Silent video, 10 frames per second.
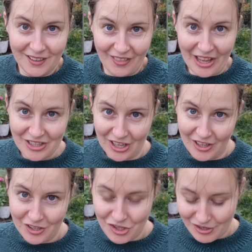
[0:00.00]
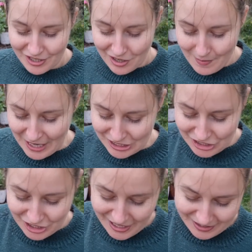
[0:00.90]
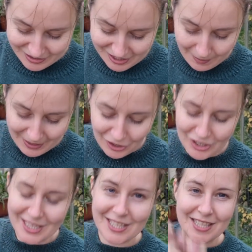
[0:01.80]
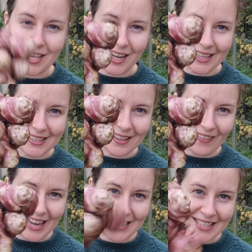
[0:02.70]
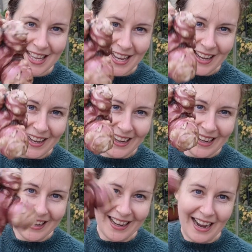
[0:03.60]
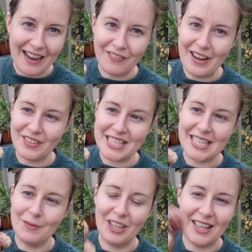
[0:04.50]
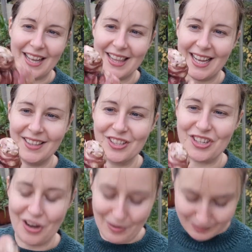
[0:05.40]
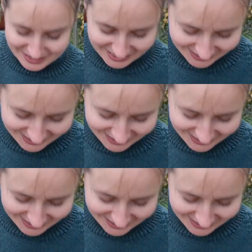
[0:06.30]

That's a lot of Jerusalem artichokes. I mean, look at the size of it. I have never seen one like that in the shops.